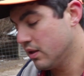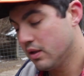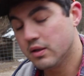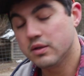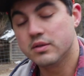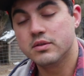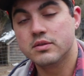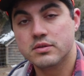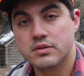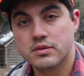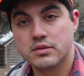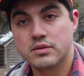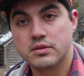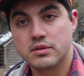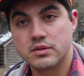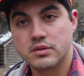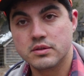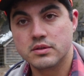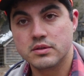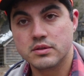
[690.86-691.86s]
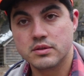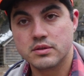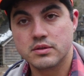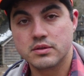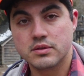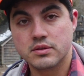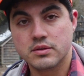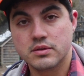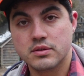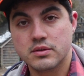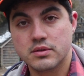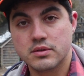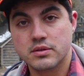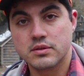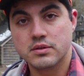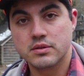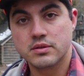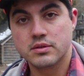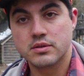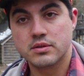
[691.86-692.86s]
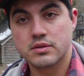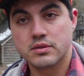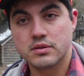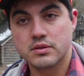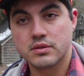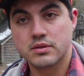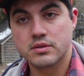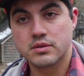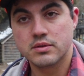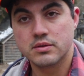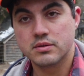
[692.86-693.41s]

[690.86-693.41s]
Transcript: (not speaking)